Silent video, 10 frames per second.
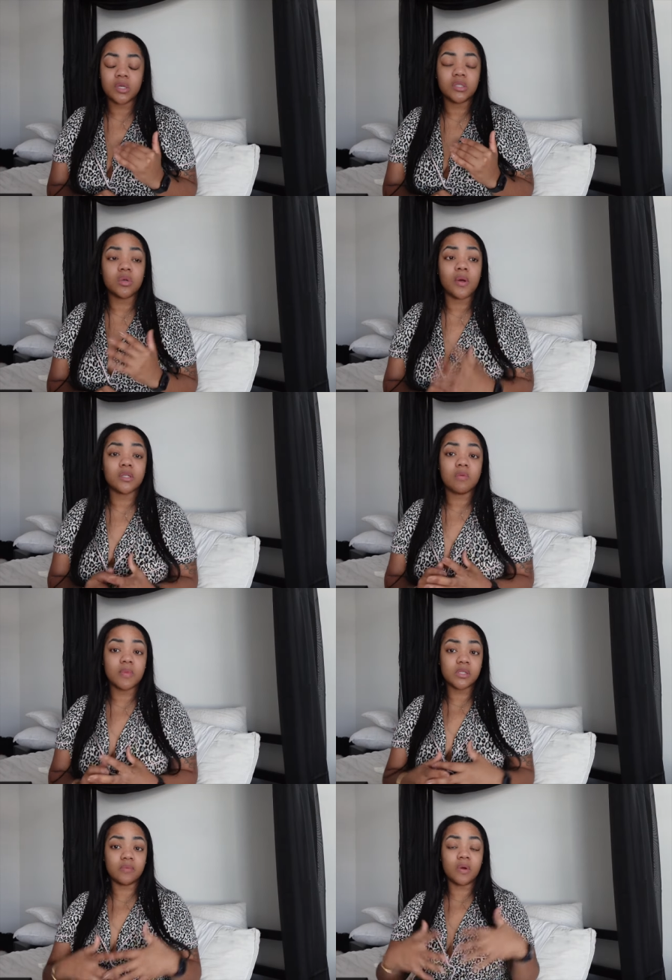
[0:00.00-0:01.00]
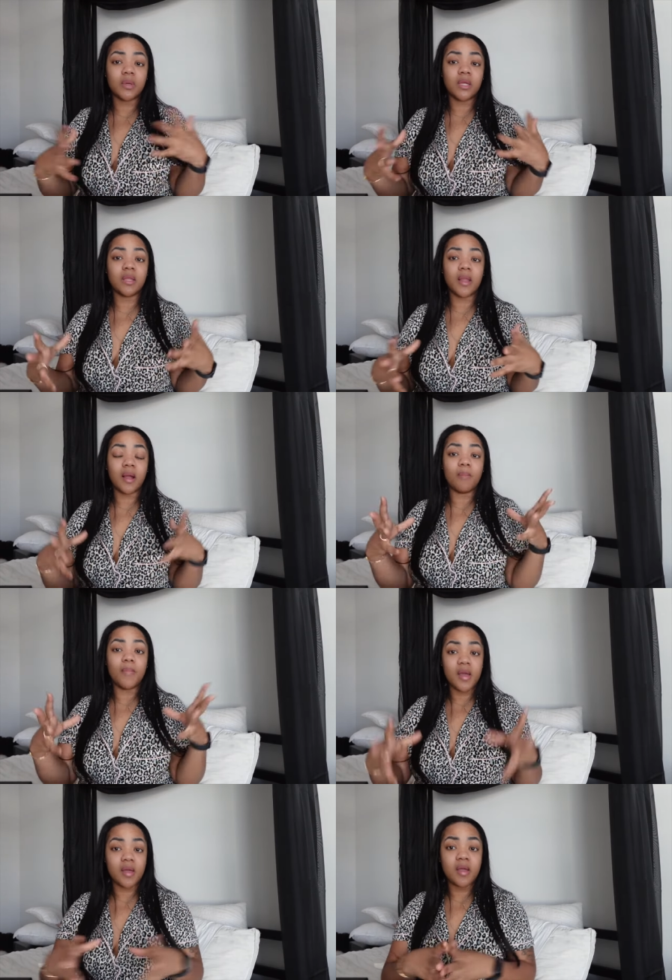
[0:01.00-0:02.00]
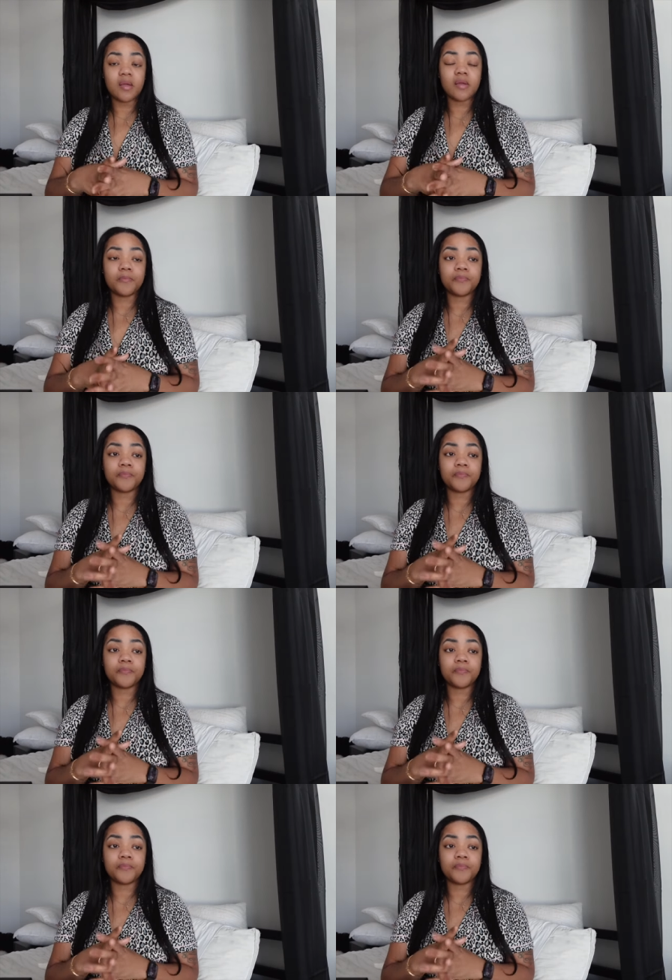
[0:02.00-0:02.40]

So I told myself I'm gonna get like a bag,